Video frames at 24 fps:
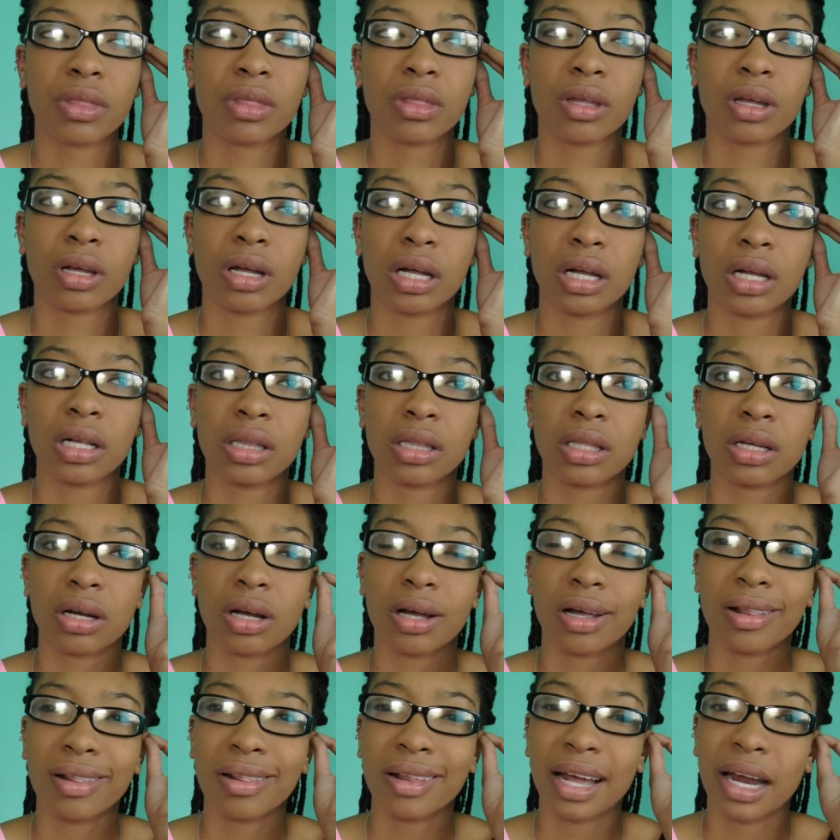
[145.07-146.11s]
the the
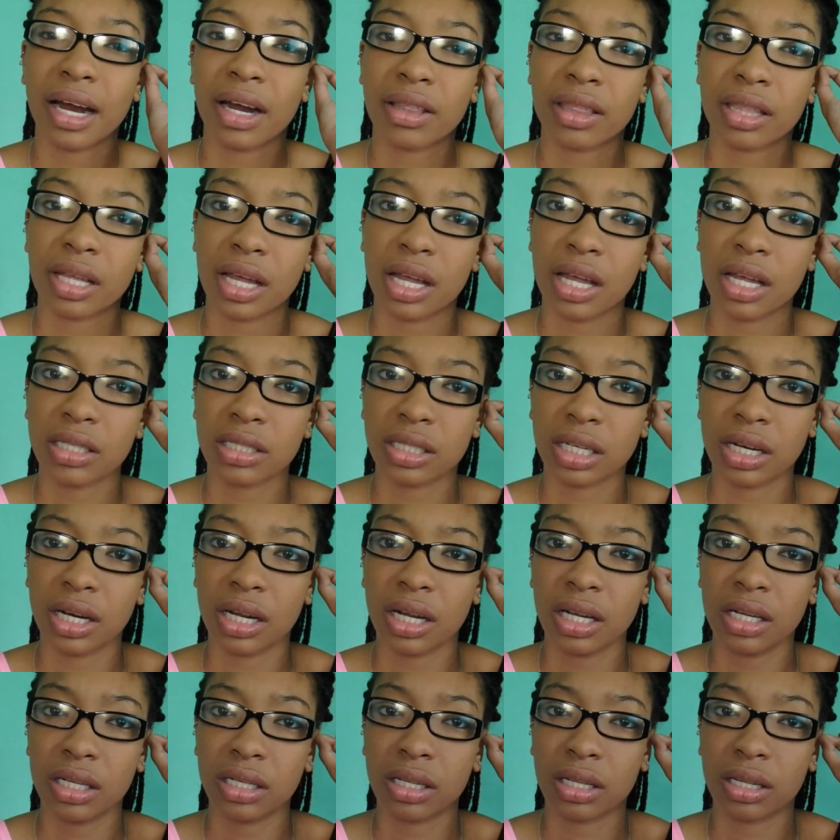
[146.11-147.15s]
clear things in
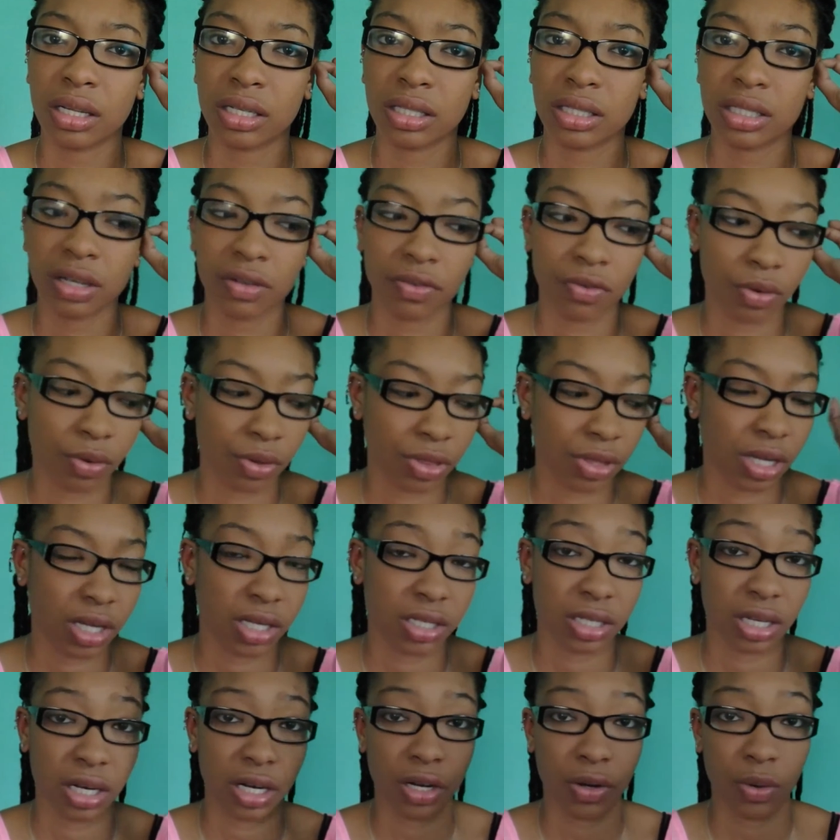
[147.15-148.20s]
it, the silver
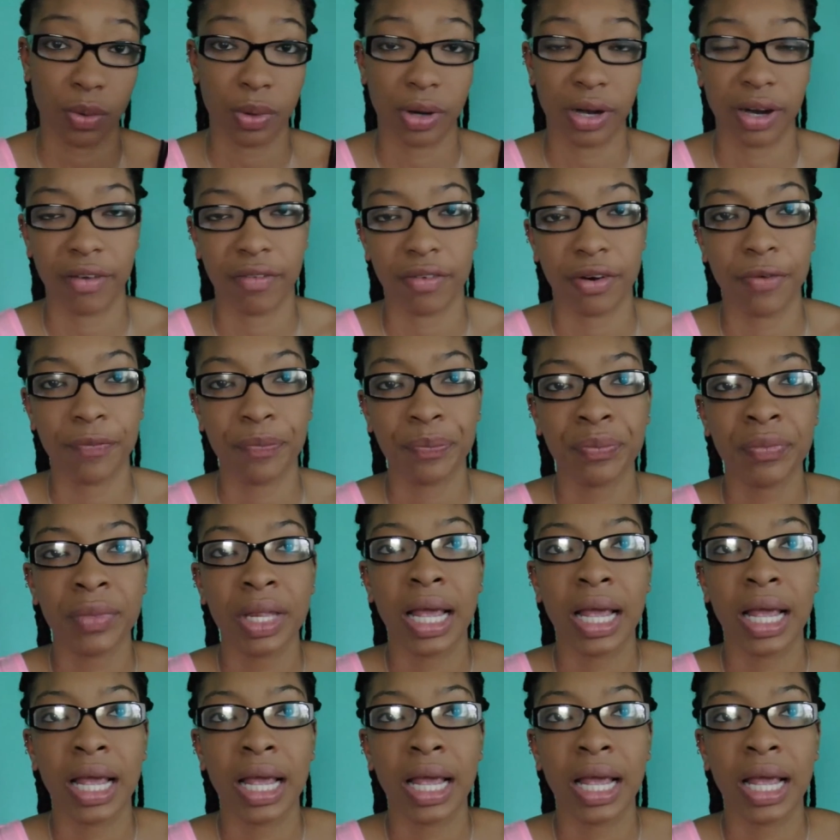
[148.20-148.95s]
things in it or whatever.